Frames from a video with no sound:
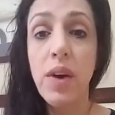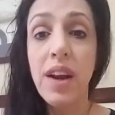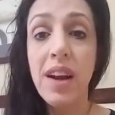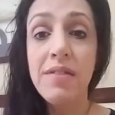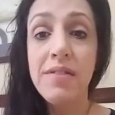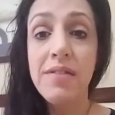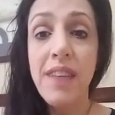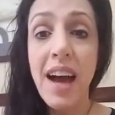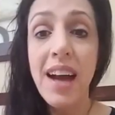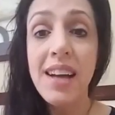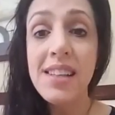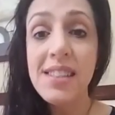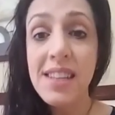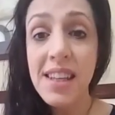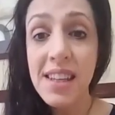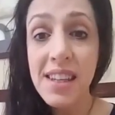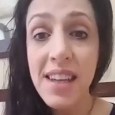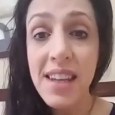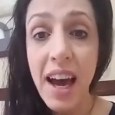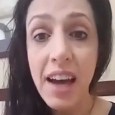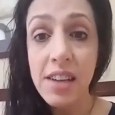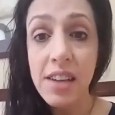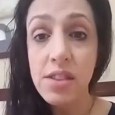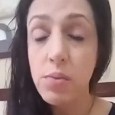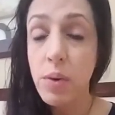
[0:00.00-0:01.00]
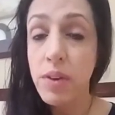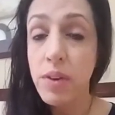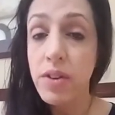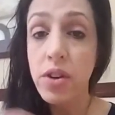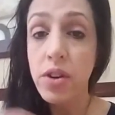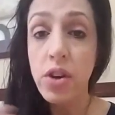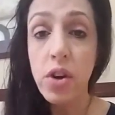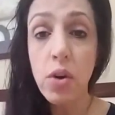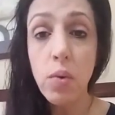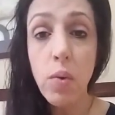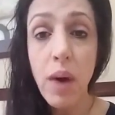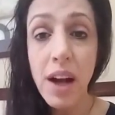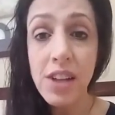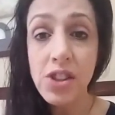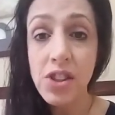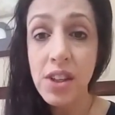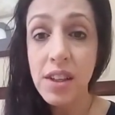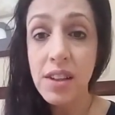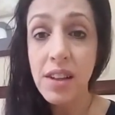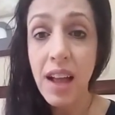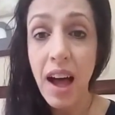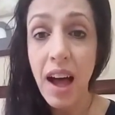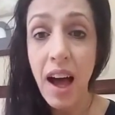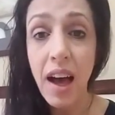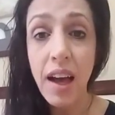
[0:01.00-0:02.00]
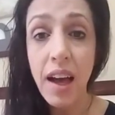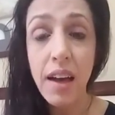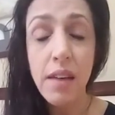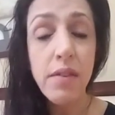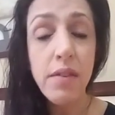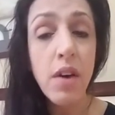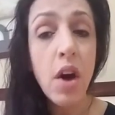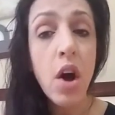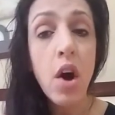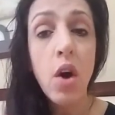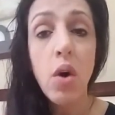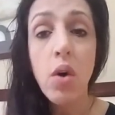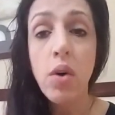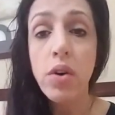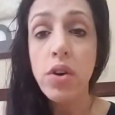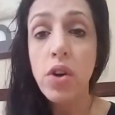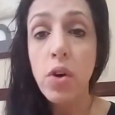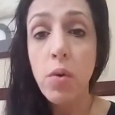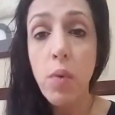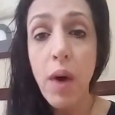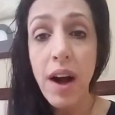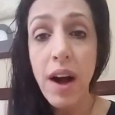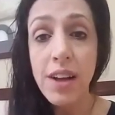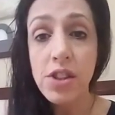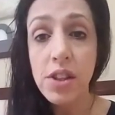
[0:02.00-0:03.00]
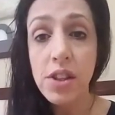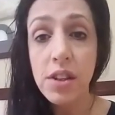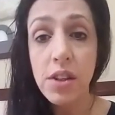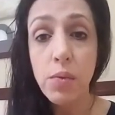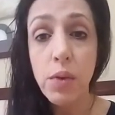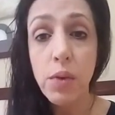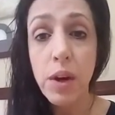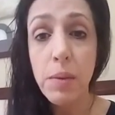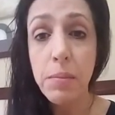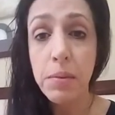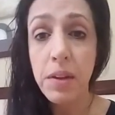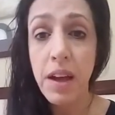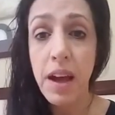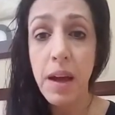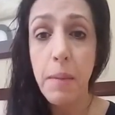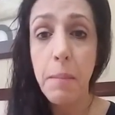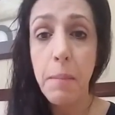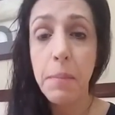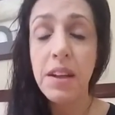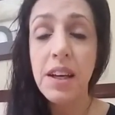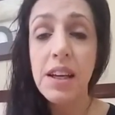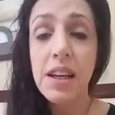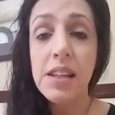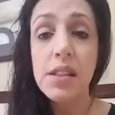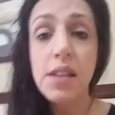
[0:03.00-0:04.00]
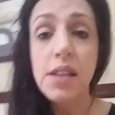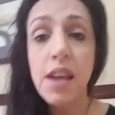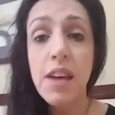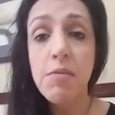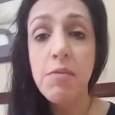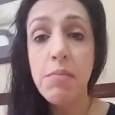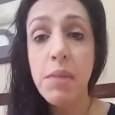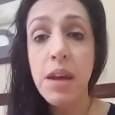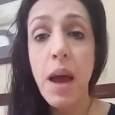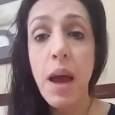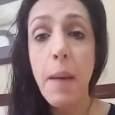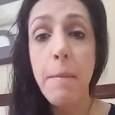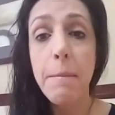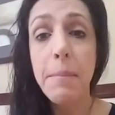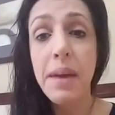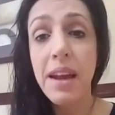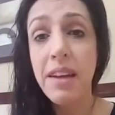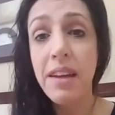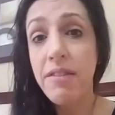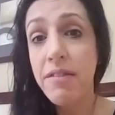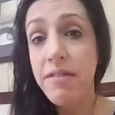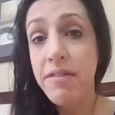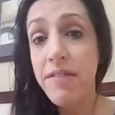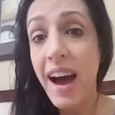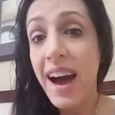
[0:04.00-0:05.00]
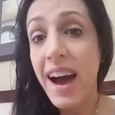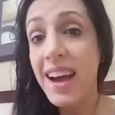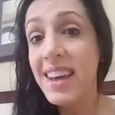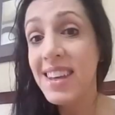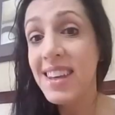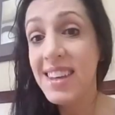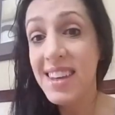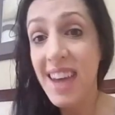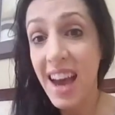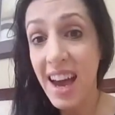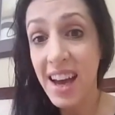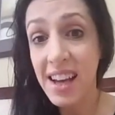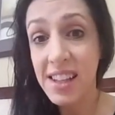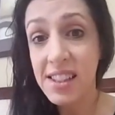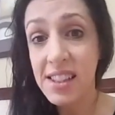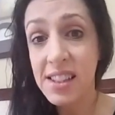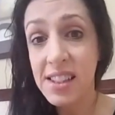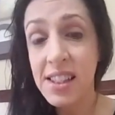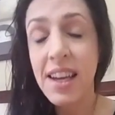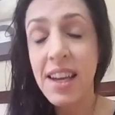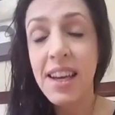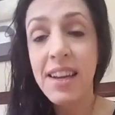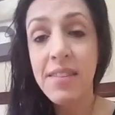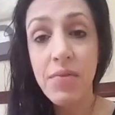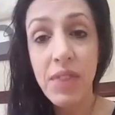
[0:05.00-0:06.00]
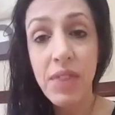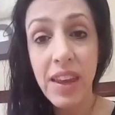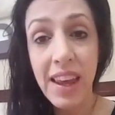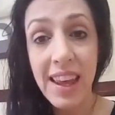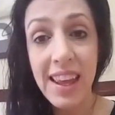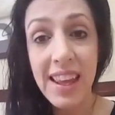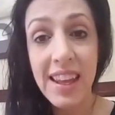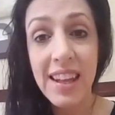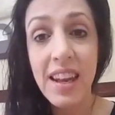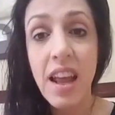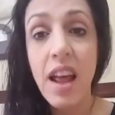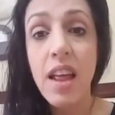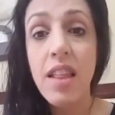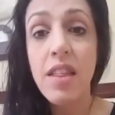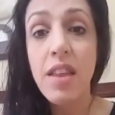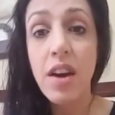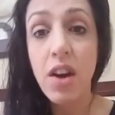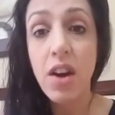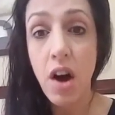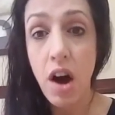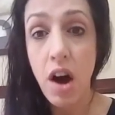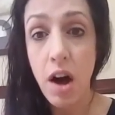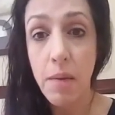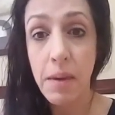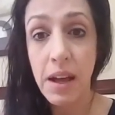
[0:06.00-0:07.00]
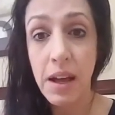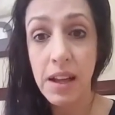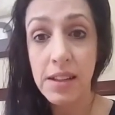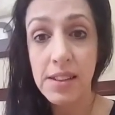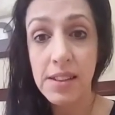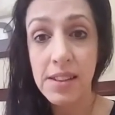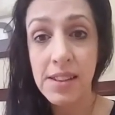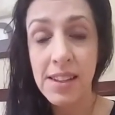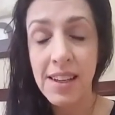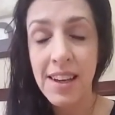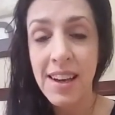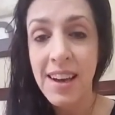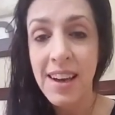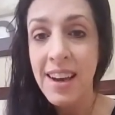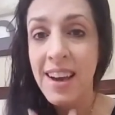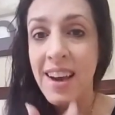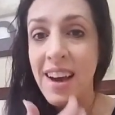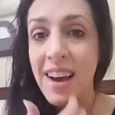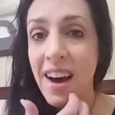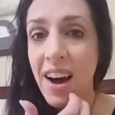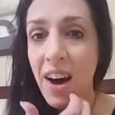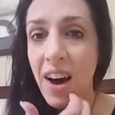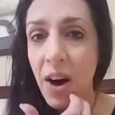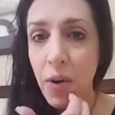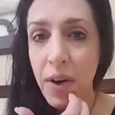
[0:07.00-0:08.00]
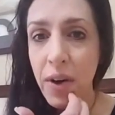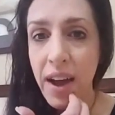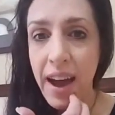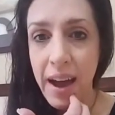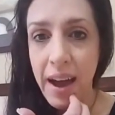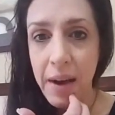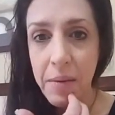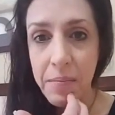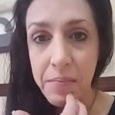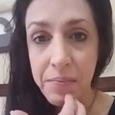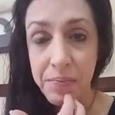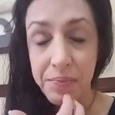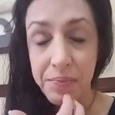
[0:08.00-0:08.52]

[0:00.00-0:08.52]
And if that is a yes, whether you're watching live or you're watching the replay, please give me a big fat yes in the comments. Okay.